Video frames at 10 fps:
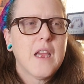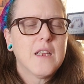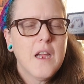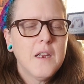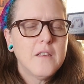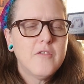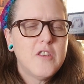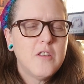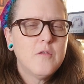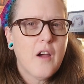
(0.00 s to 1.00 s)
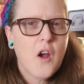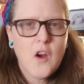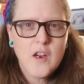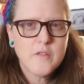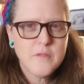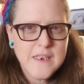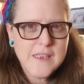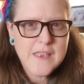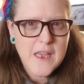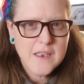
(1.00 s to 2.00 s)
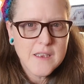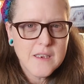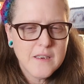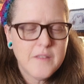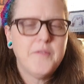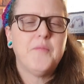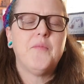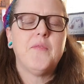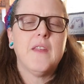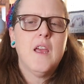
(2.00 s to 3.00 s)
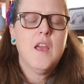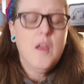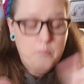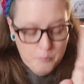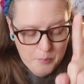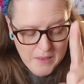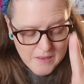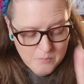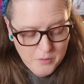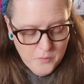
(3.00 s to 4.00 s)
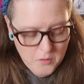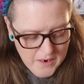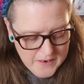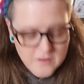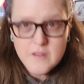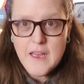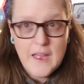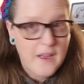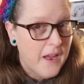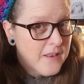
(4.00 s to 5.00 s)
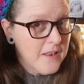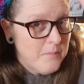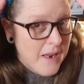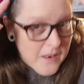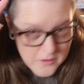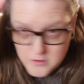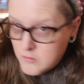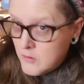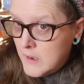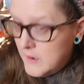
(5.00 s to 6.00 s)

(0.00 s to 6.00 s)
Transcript: kind of do a hard reset. But before I do that, I did make a new